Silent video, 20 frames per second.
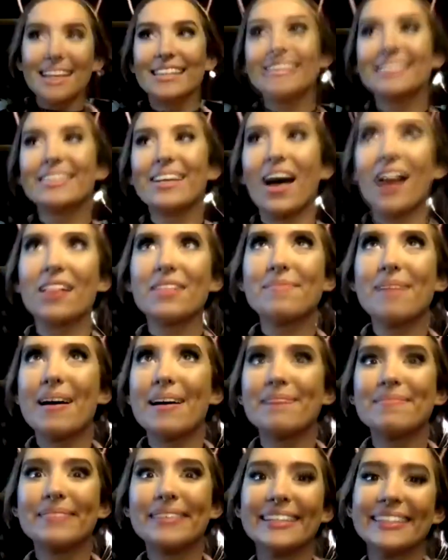it's all
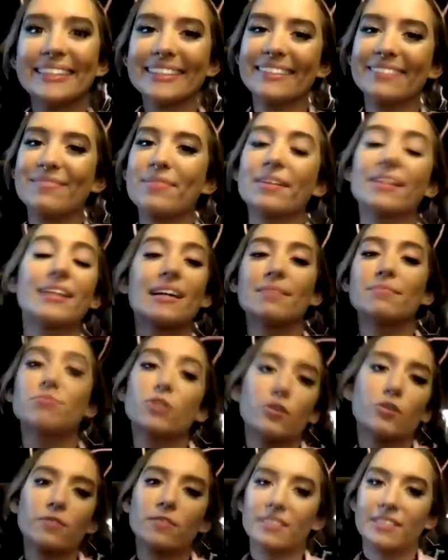about me. But like, I'm
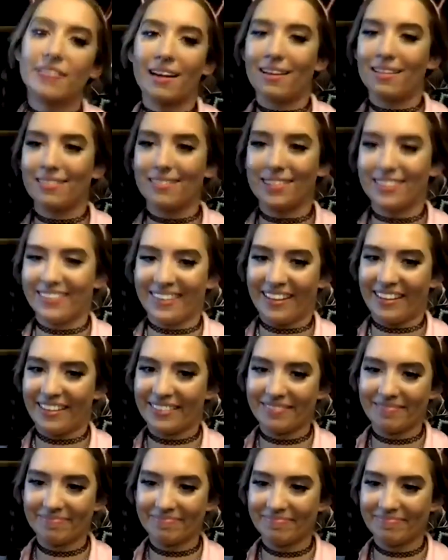totally not like that.